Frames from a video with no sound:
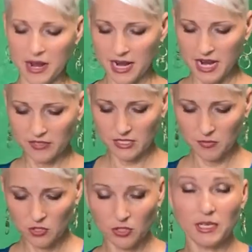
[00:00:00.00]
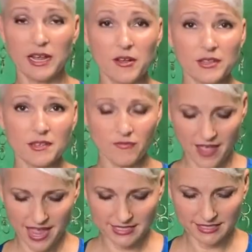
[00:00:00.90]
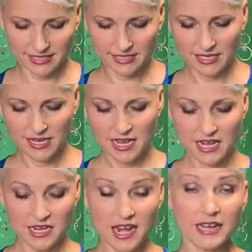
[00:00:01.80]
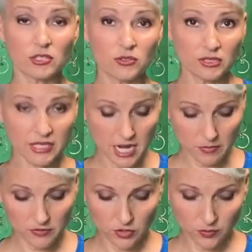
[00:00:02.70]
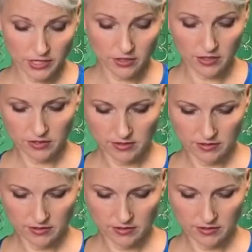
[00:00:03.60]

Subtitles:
I have some good healthy fats, a natural type of sweetener.